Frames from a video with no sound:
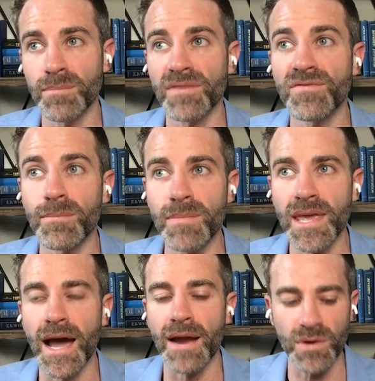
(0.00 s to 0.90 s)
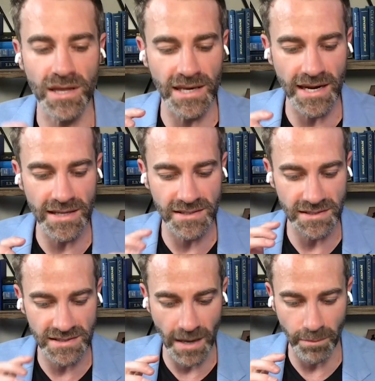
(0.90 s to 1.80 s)
but for me, I really needed to
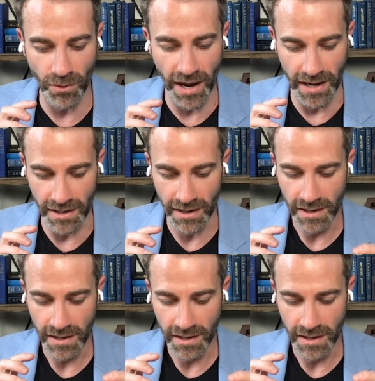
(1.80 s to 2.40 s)
separate